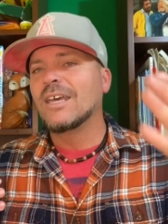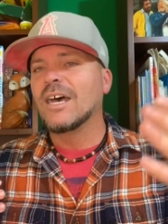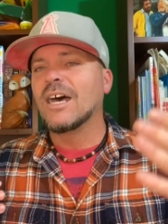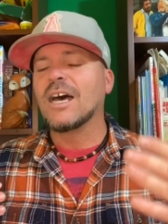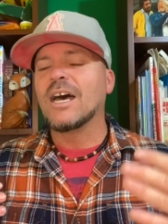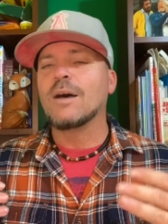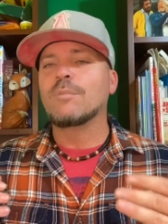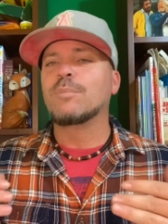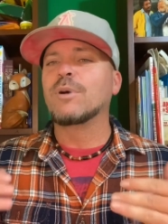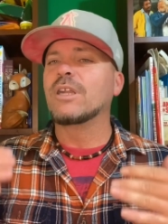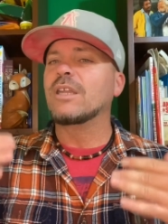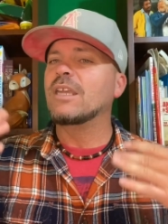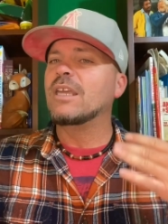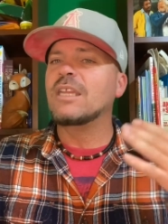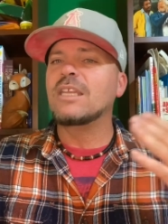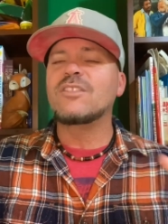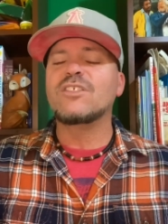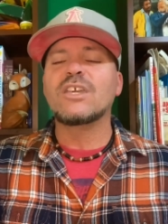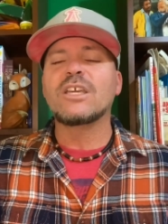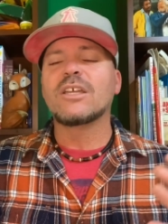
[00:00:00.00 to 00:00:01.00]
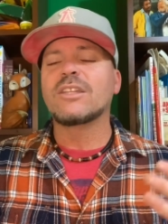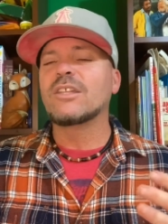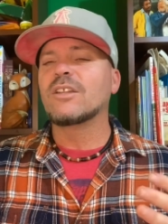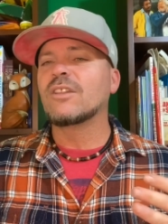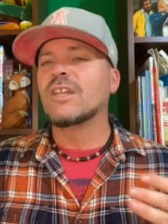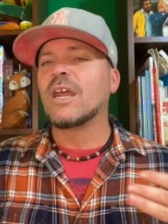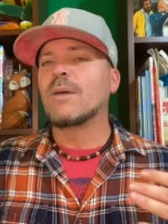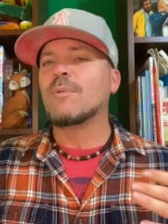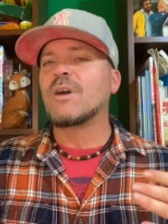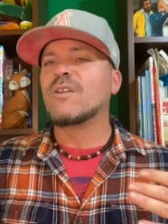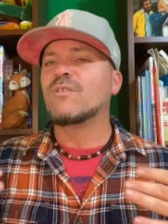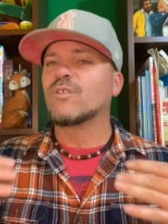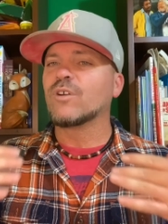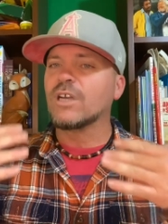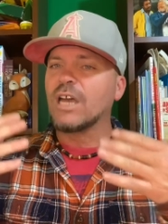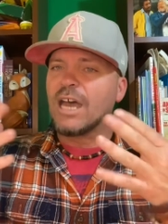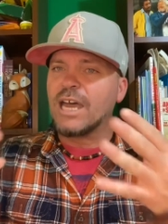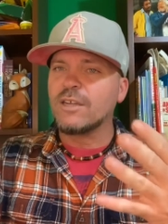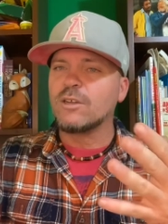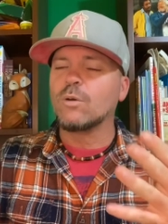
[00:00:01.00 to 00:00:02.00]
uh, but anything on there that I might have
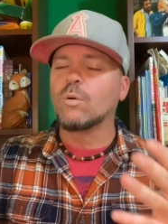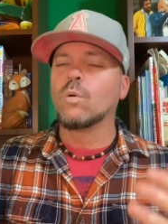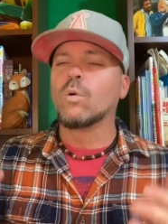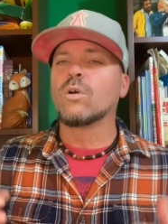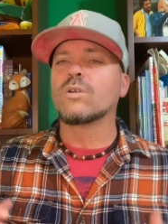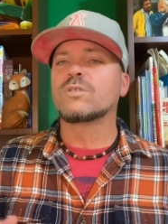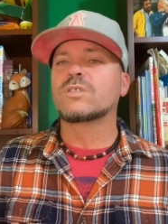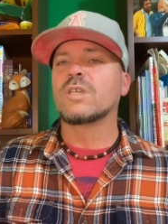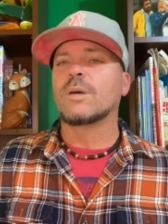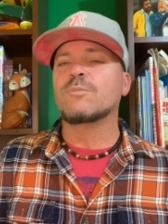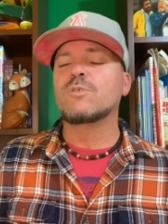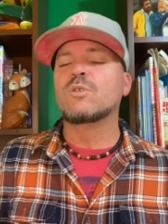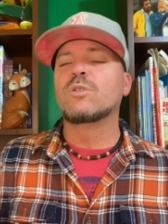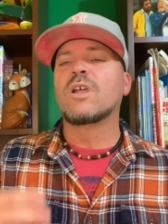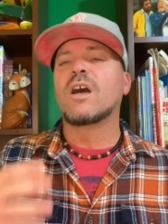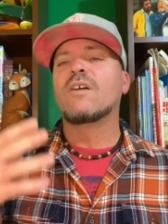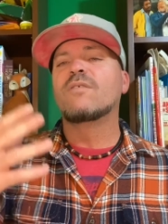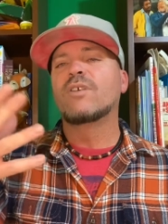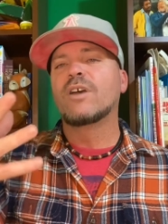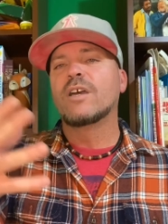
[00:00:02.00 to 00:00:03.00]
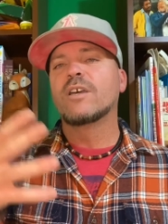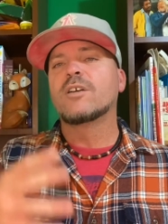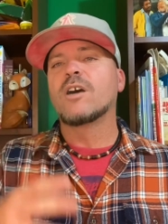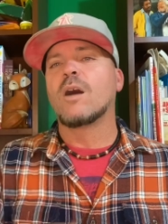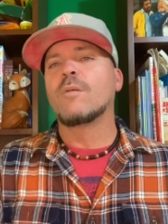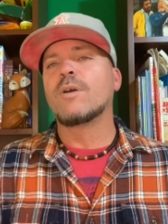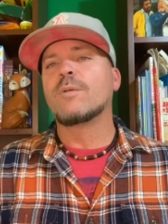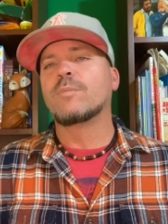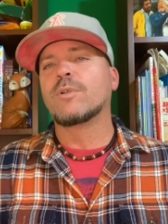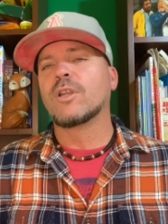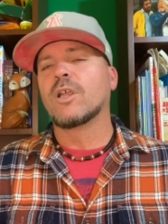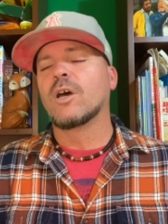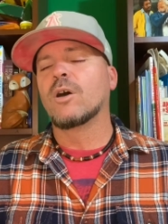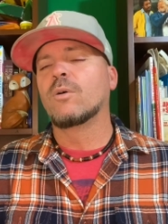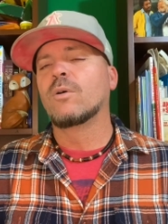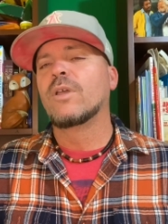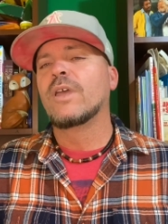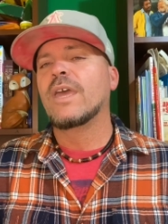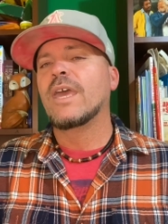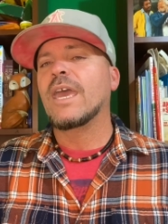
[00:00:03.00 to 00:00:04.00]
forgot or something you love, comment
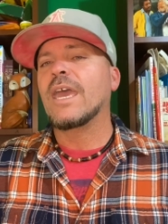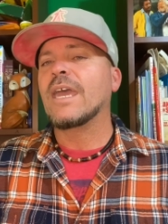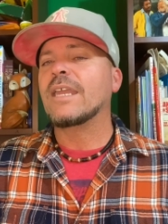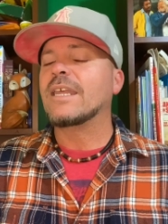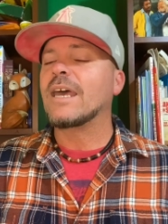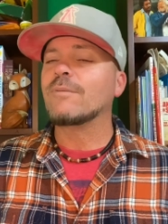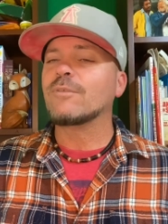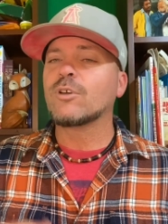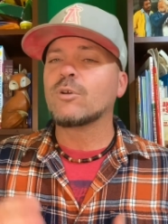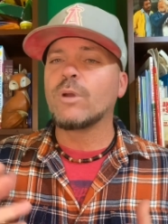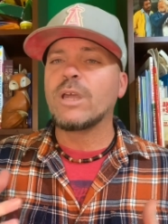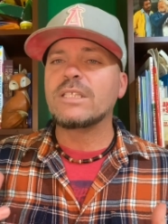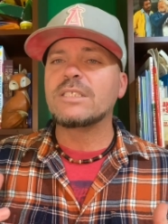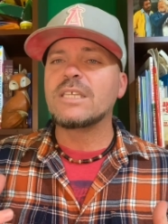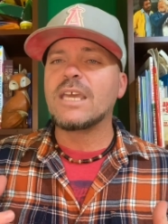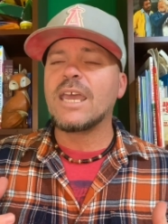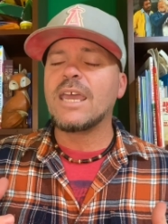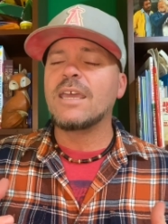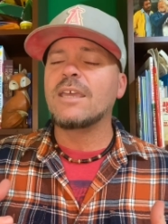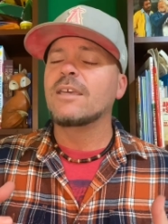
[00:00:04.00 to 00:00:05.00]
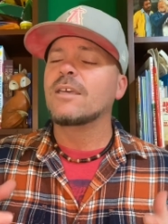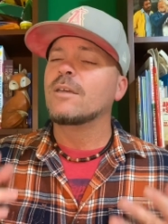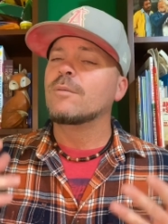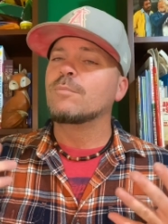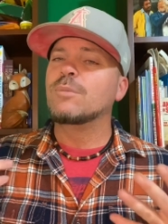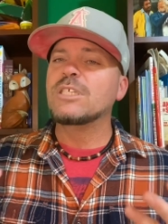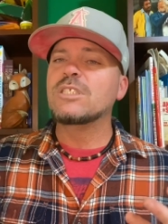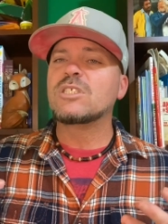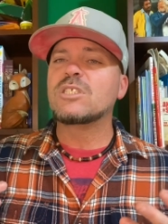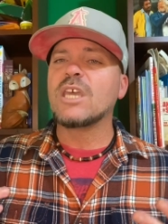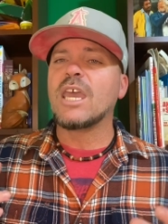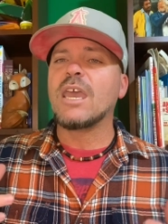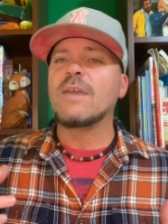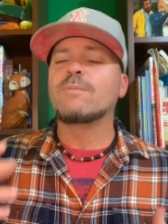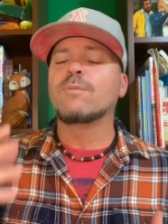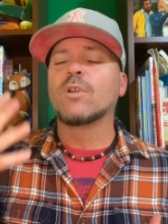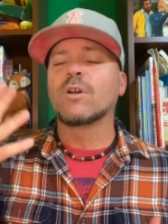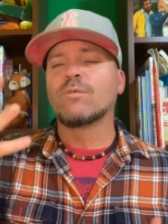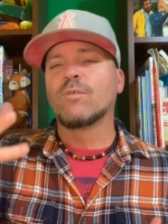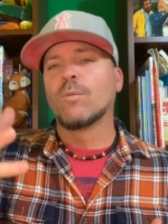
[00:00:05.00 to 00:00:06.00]
below. And have a great day. Be
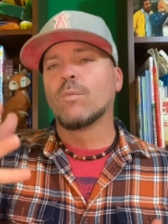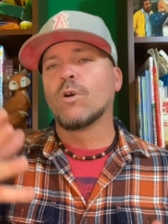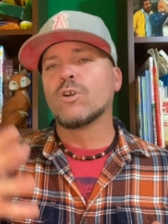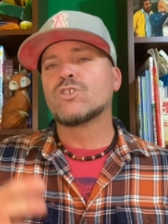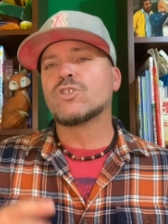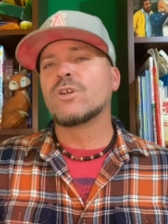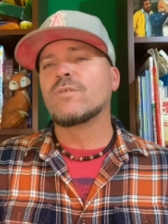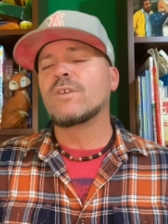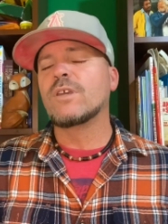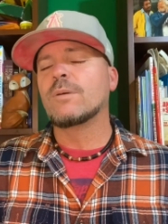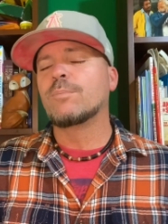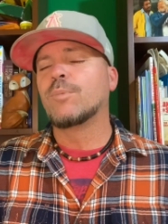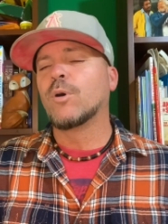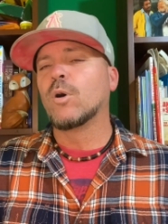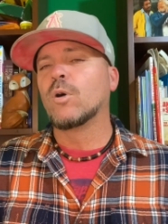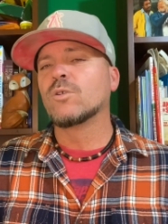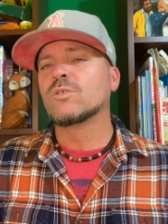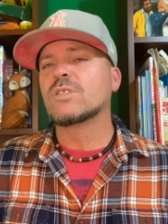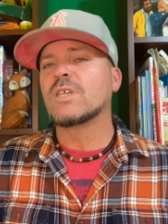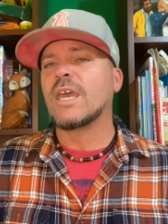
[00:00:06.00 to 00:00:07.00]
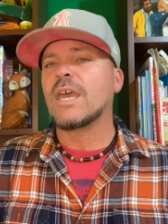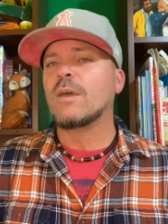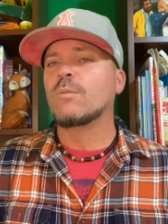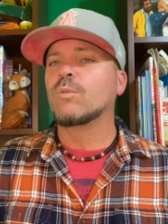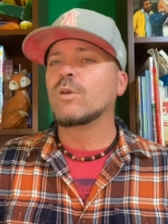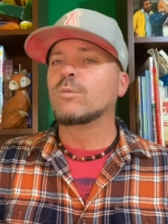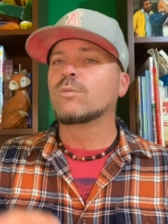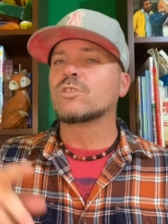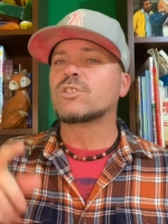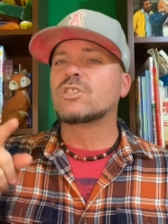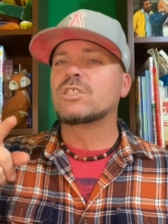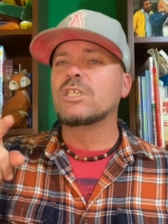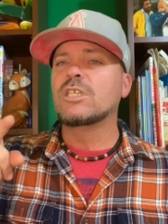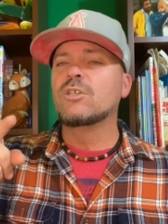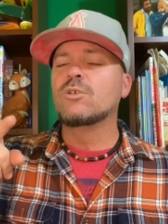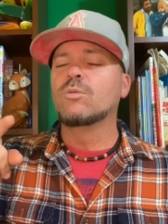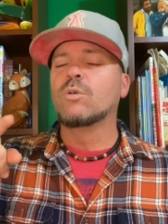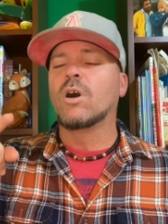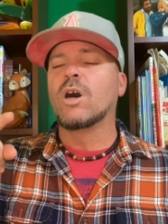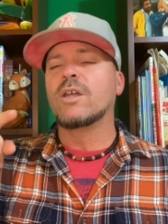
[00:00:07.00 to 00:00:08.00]
safe. Look for more trivia and polls, and we will see
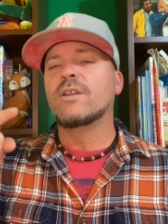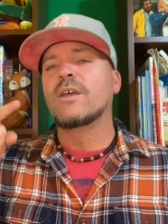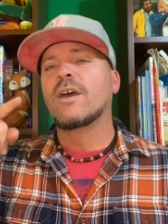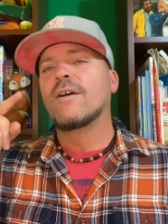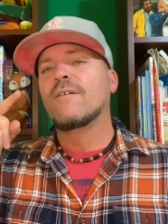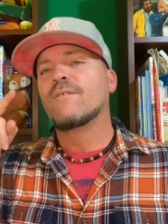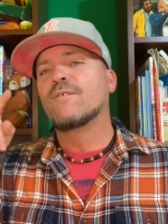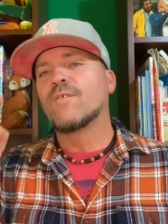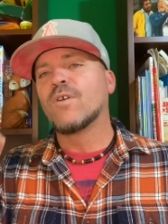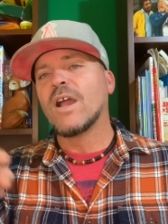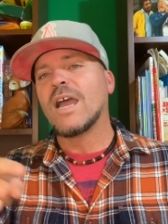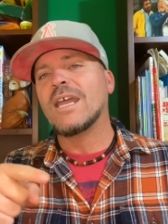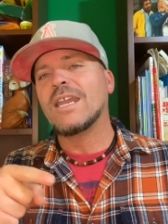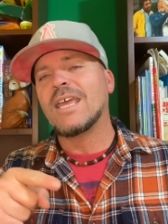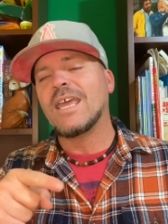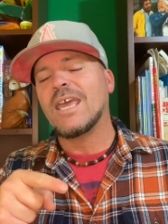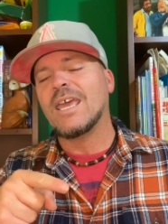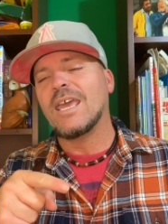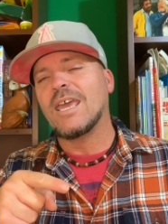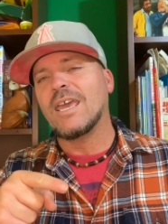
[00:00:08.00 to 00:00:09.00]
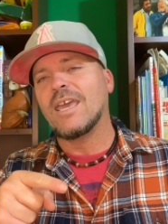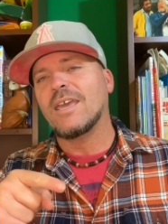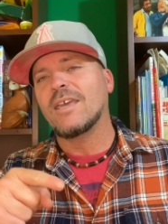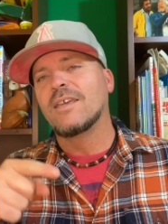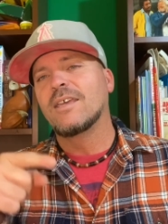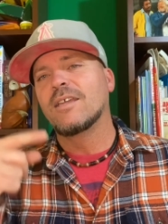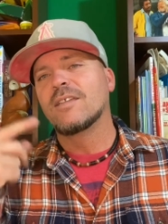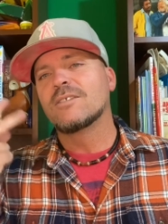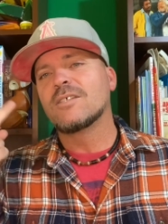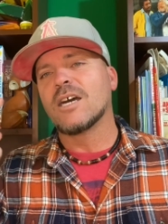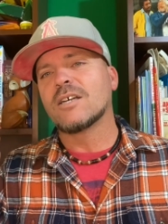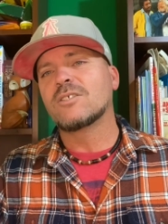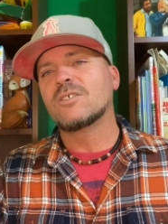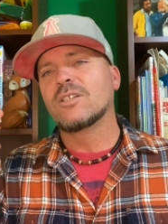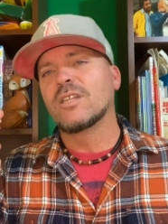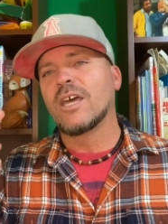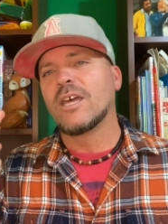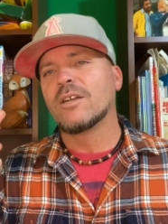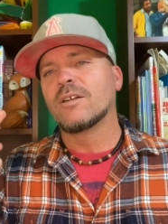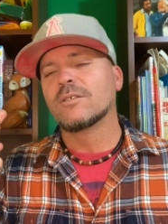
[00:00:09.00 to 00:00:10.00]
you on Friday. Talk to
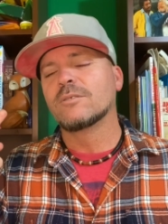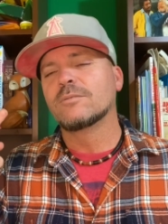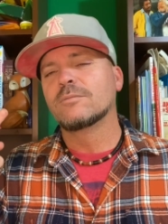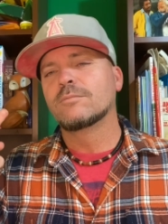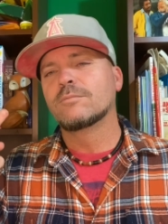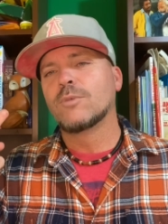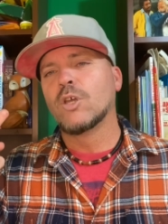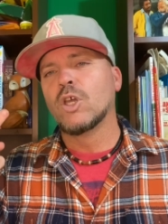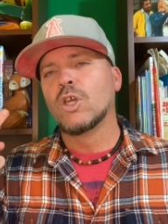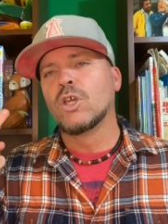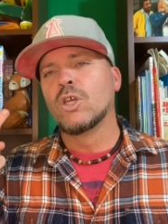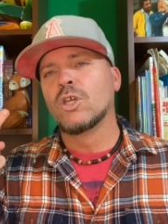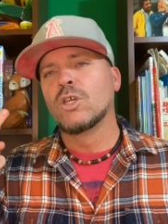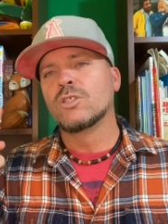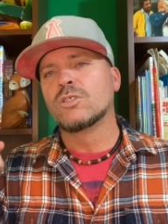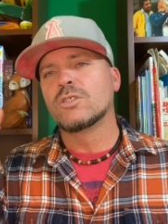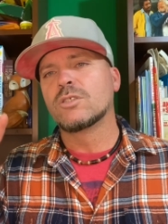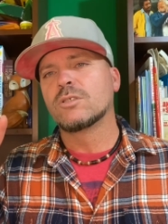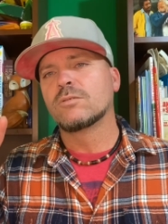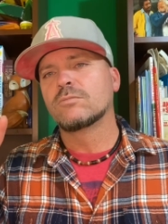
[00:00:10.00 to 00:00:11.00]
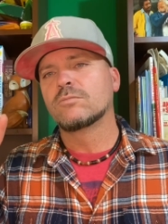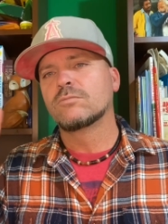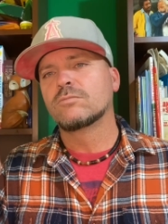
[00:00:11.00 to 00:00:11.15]
you later. Peace.